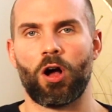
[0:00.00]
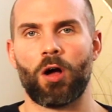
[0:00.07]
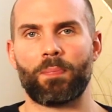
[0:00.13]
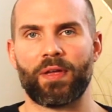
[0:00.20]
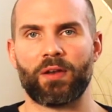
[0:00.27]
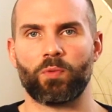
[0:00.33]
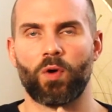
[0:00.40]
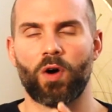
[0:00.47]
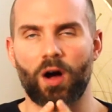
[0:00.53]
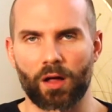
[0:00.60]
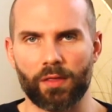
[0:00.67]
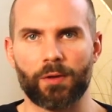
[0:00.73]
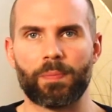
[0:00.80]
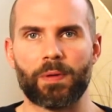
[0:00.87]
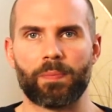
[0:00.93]
up in what
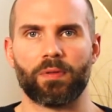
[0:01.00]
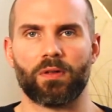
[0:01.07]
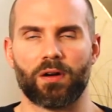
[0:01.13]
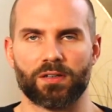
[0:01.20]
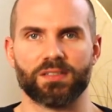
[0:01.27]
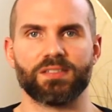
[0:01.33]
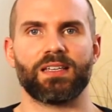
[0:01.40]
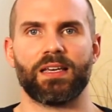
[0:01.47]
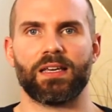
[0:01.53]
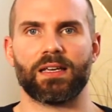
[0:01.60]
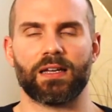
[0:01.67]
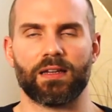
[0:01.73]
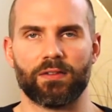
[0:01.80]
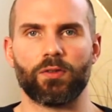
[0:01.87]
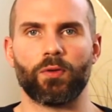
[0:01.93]
other people are
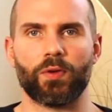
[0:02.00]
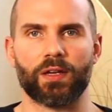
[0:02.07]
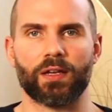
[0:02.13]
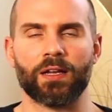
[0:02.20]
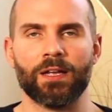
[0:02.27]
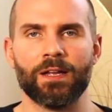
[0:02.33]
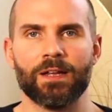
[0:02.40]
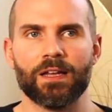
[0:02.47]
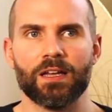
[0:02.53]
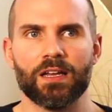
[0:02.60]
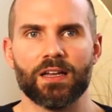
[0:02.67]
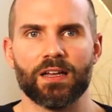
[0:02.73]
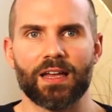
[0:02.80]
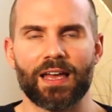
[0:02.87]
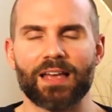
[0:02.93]
saying and doing.
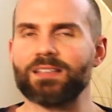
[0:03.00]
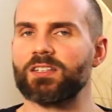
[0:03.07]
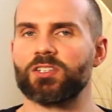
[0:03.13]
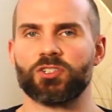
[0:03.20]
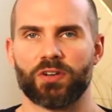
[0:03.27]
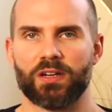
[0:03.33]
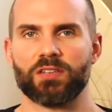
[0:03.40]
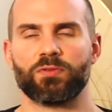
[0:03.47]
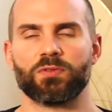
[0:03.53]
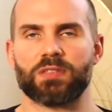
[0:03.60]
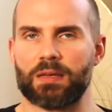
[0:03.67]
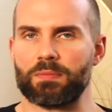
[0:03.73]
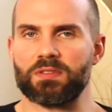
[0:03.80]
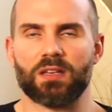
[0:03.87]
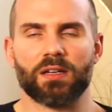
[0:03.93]
It's a stressful
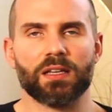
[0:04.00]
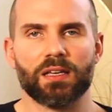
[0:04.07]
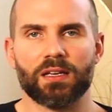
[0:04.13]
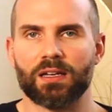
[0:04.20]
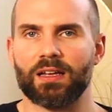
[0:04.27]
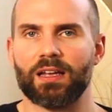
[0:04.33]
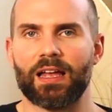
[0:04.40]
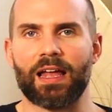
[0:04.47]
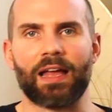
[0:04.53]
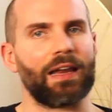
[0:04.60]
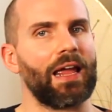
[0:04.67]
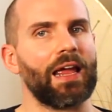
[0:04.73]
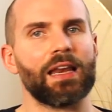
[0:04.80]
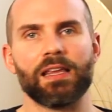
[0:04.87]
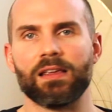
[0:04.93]
time. Studying in
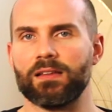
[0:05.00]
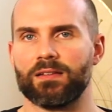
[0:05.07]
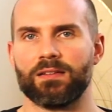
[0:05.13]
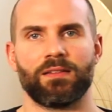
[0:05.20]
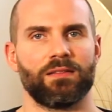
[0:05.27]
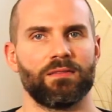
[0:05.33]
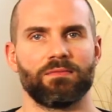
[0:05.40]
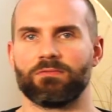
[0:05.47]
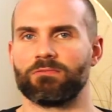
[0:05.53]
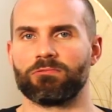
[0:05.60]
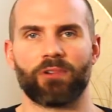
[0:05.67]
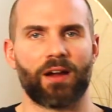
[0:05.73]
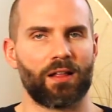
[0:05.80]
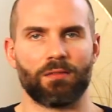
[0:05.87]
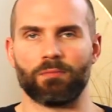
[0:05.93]
any
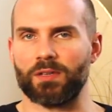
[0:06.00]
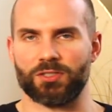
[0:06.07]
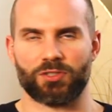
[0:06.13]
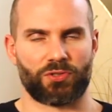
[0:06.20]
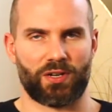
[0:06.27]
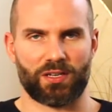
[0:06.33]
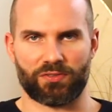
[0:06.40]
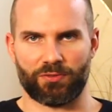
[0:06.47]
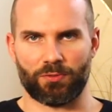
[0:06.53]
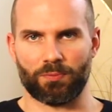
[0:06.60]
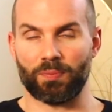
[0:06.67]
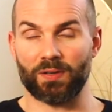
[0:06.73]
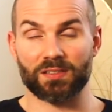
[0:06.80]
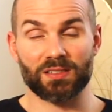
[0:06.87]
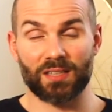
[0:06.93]
realm is stressful,
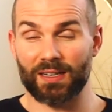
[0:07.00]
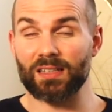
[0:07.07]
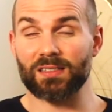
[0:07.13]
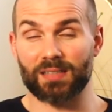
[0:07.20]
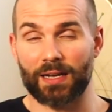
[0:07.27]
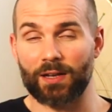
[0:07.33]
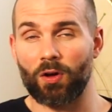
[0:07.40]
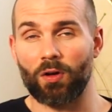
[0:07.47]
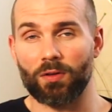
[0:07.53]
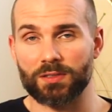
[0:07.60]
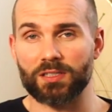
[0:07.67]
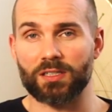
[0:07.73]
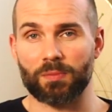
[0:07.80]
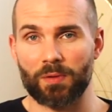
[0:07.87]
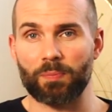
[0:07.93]
but studying
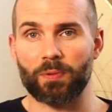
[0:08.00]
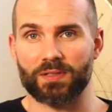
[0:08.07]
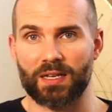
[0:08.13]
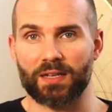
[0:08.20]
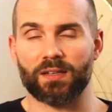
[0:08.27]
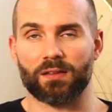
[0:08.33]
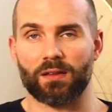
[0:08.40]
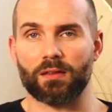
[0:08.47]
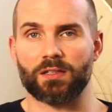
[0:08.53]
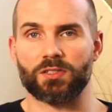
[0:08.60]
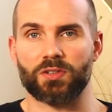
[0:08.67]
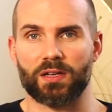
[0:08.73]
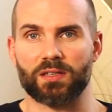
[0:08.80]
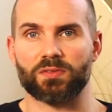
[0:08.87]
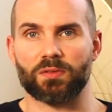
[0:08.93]
psychology can be particularly
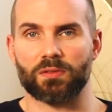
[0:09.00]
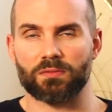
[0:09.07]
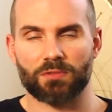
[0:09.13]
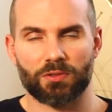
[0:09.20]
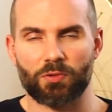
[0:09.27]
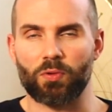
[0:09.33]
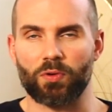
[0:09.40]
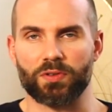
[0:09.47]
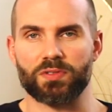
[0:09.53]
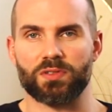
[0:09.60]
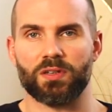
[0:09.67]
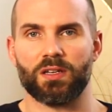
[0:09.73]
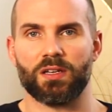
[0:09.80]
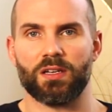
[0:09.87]
stressful, of course.